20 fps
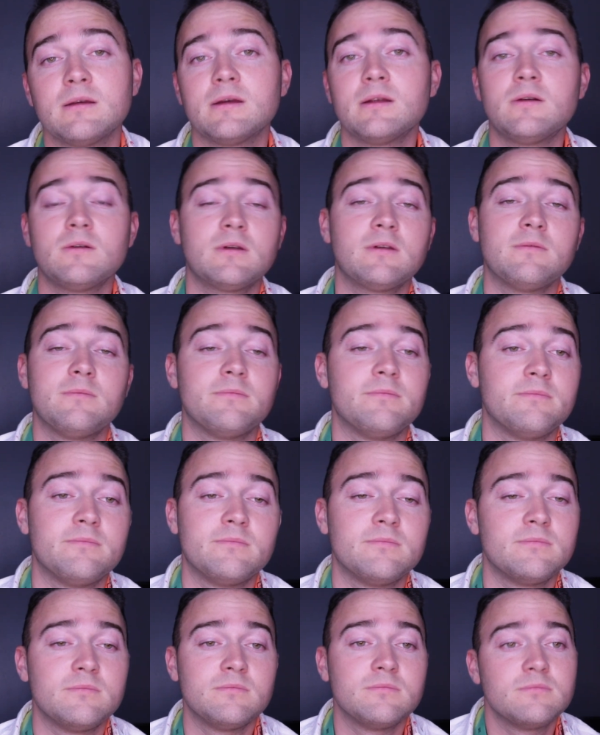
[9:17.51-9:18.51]
Don't give,
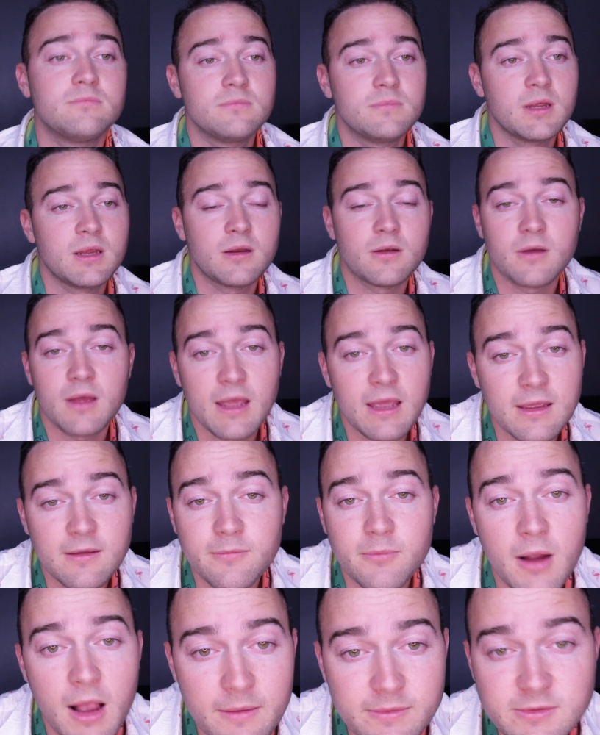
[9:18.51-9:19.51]
hey,
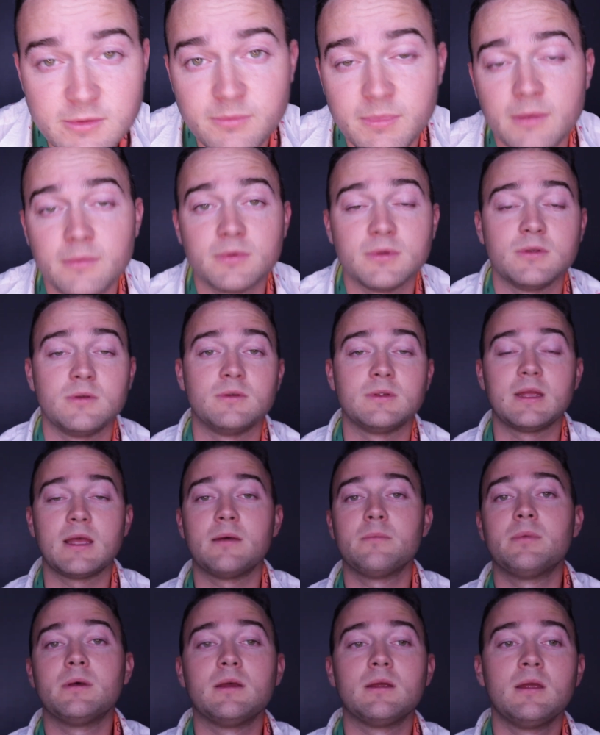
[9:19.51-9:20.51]
give props for people doing
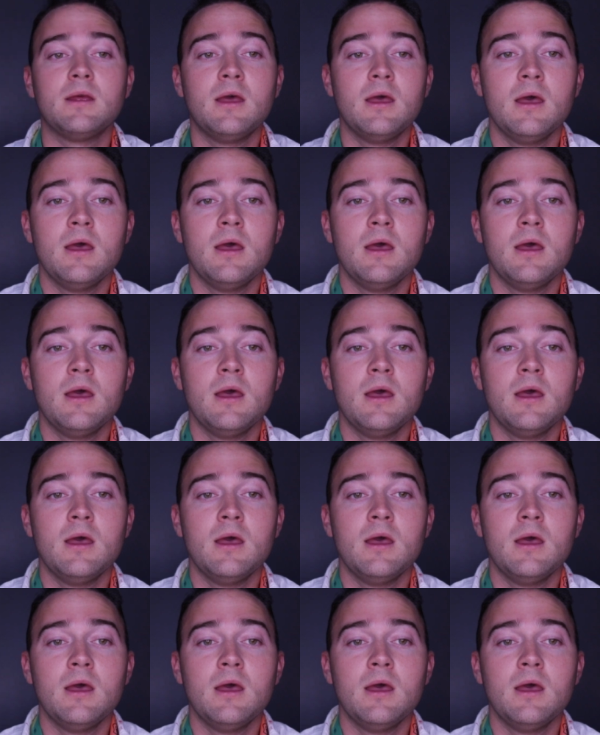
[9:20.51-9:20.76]
that, but